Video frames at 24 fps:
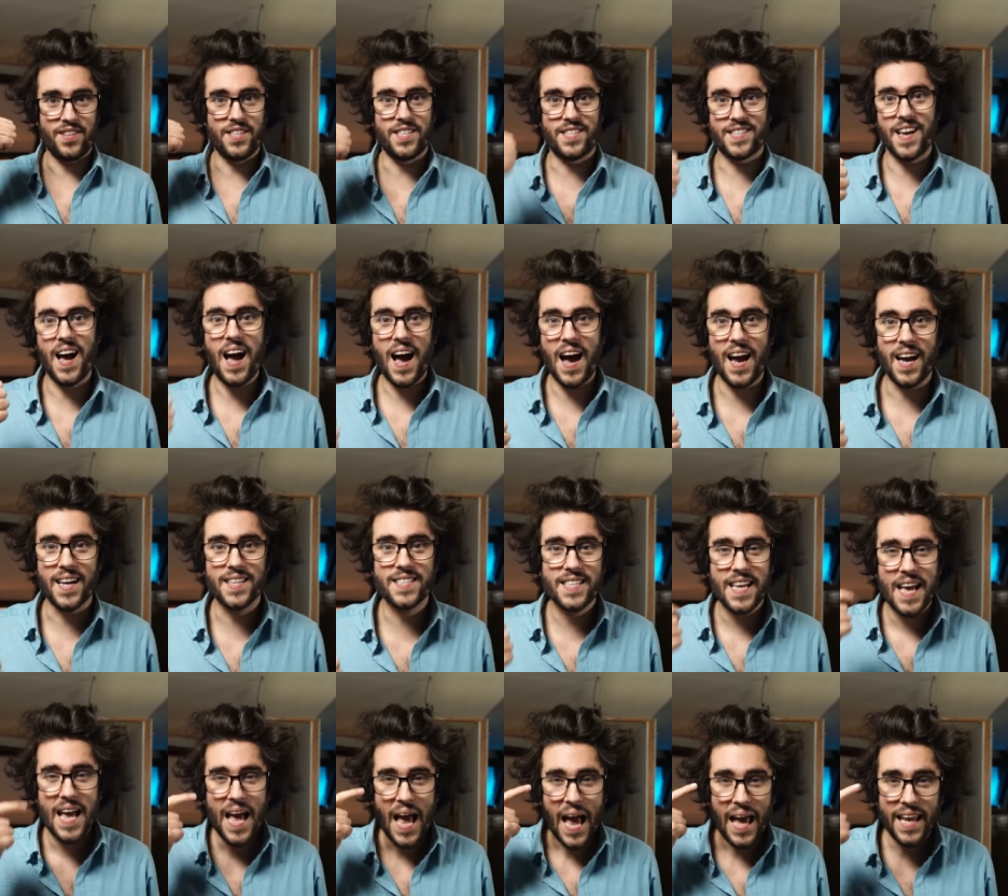designs
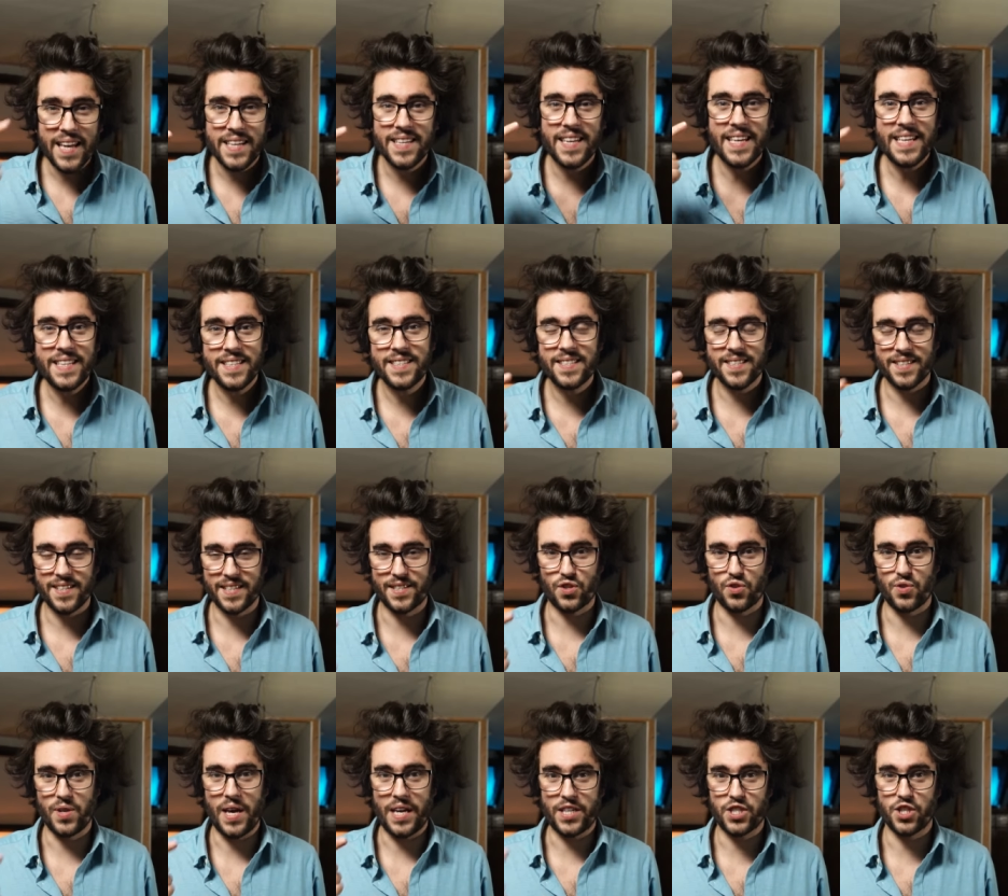and an internet
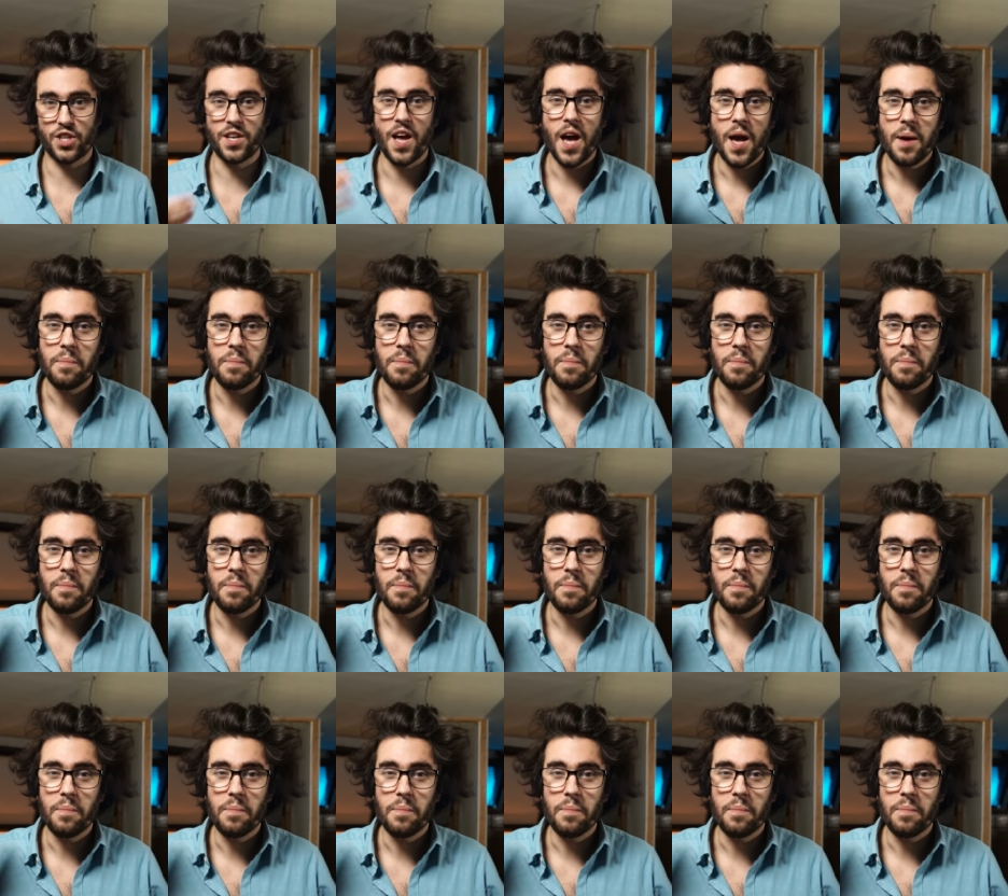connection,